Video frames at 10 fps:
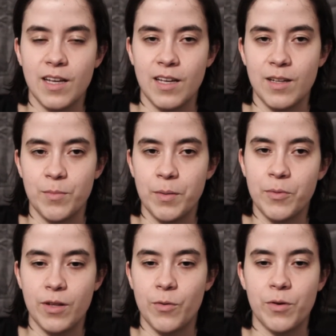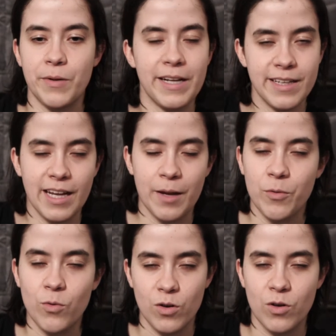and people that were playing the
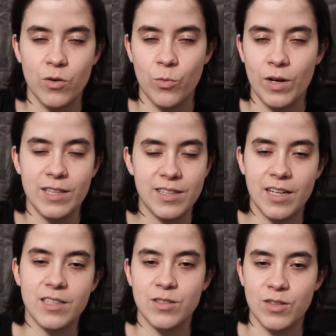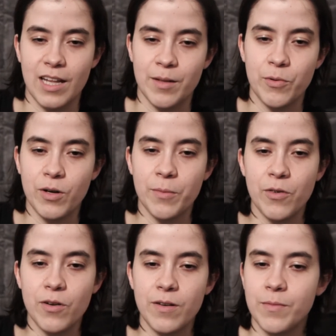game went there to get the
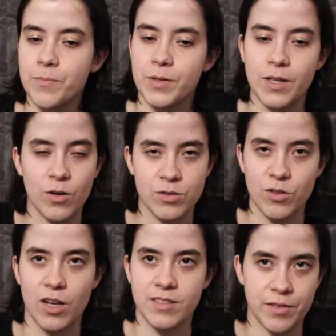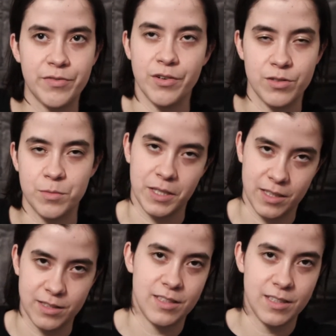Pokemon, but also lost their phones
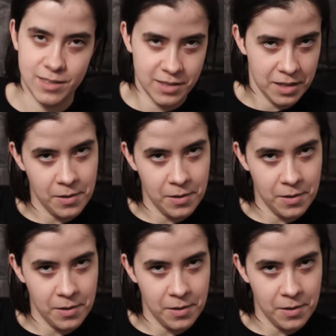because this